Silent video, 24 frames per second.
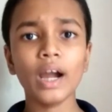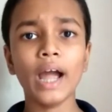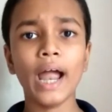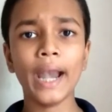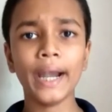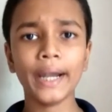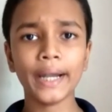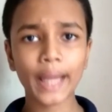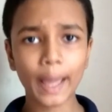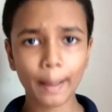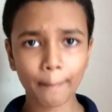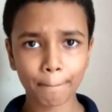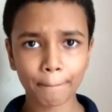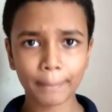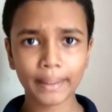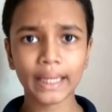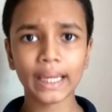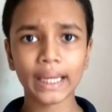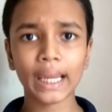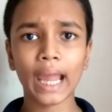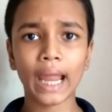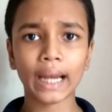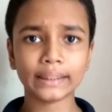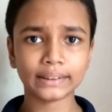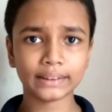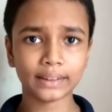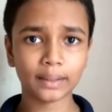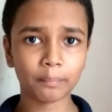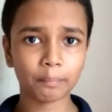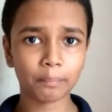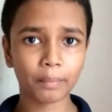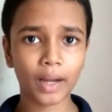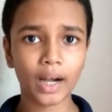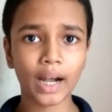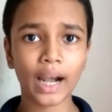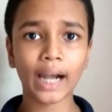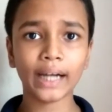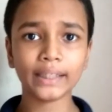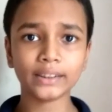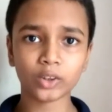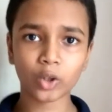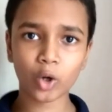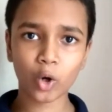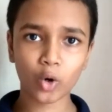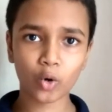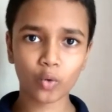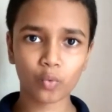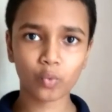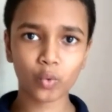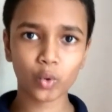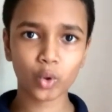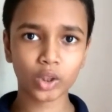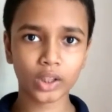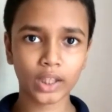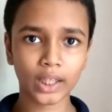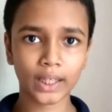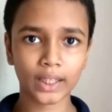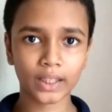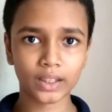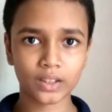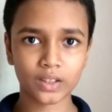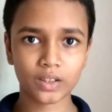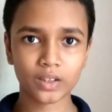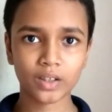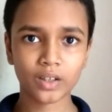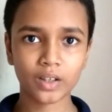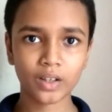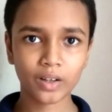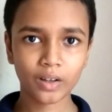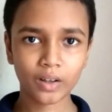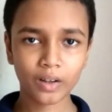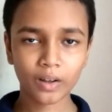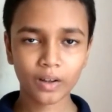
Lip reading: and happy and simple and sorrowful things.